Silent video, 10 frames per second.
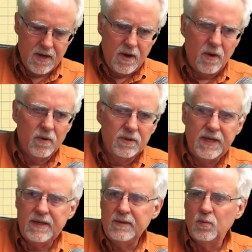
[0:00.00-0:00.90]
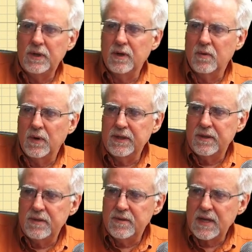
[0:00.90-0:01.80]
Only we are going to
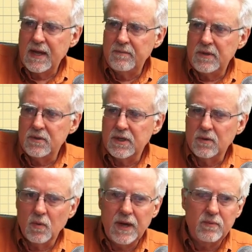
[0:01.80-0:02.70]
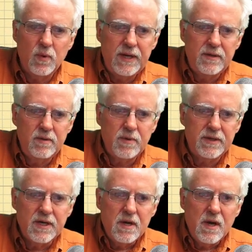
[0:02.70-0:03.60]
use, I'm using red way too much,